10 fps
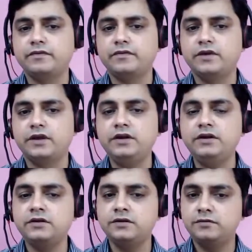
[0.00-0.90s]
right?
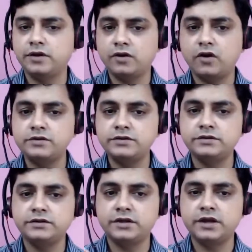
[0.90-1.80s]
Because
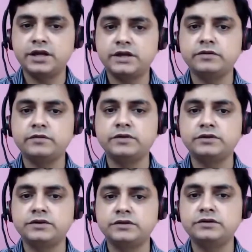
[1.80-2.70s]
the negative
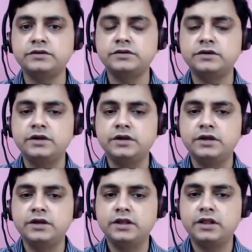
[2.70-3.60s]
emotions,
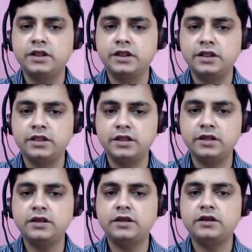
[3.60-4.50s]

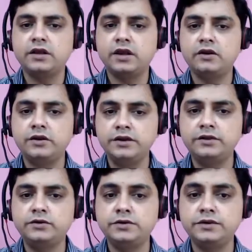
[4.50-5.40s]
they can lead
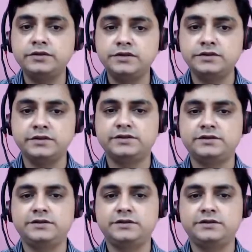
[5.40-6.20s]
to diseases,